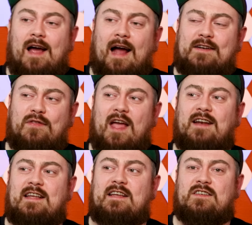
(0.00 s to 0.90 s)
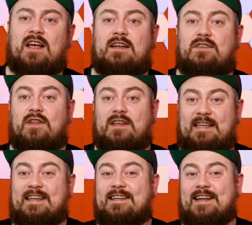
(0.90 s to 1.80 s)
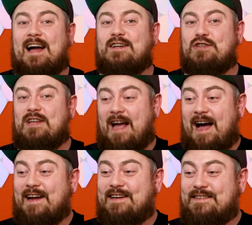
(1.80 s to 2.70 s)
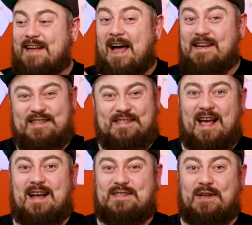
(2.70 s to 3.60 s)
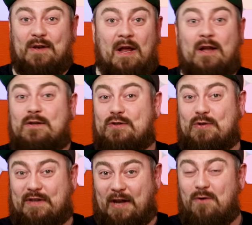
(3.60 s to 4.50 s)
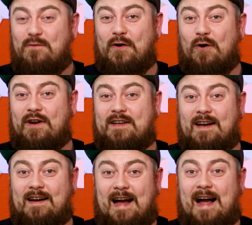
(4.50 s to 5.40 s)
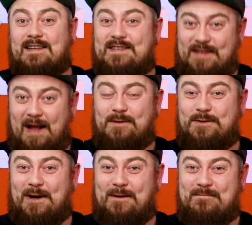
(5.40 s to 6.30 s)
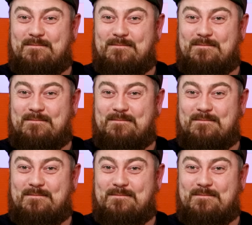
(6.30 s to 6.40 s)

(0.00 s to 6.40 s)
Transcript: and then he said that he had actually hired an assassin to kill Veronica and Sandra.